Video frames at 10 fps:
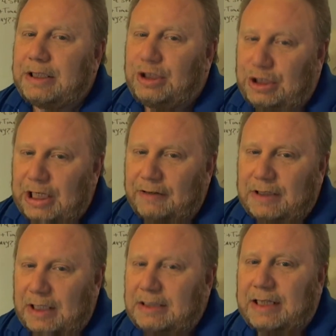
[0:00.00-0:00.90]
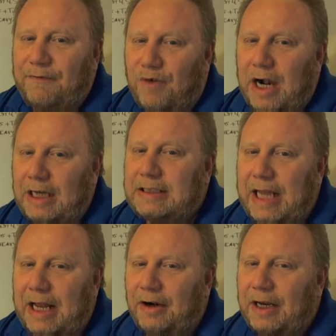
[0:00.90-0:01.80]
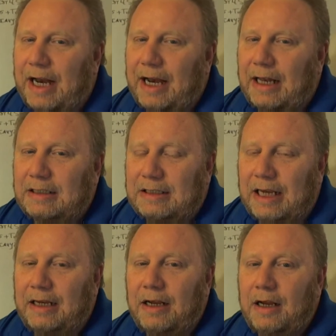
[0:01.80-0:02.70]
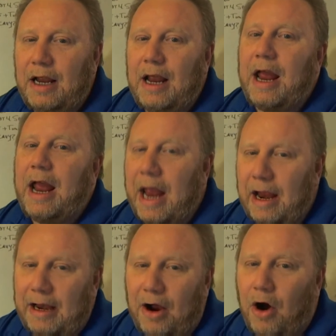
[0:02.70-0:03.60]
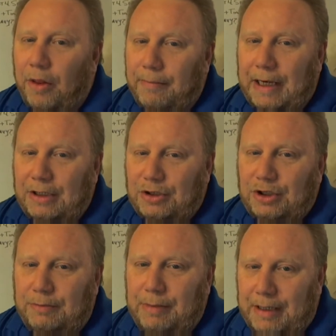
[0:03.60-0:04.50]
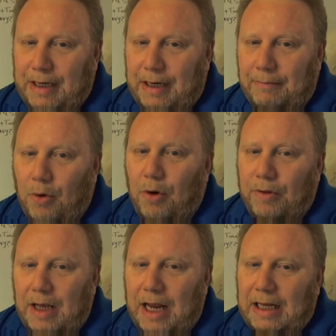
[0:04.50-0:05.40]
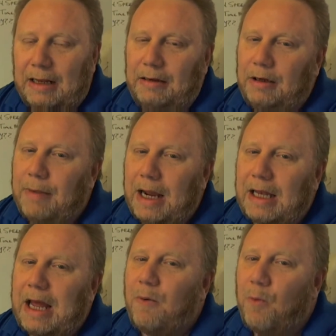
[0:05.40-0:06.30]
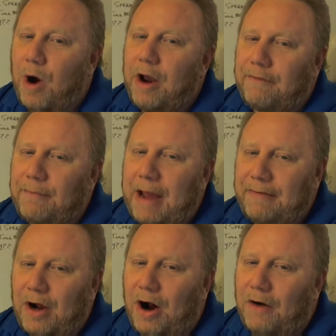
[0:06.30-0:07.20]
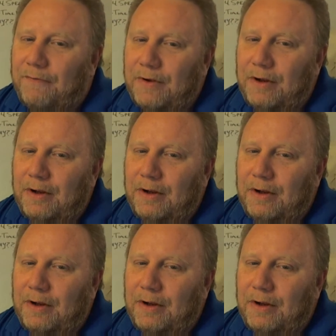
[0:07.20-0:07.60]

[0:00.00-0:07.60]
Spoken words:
shifts, let's say Friday and Saturday night, let's say, all the managers should be there, more than likely. You might let one of them have it off.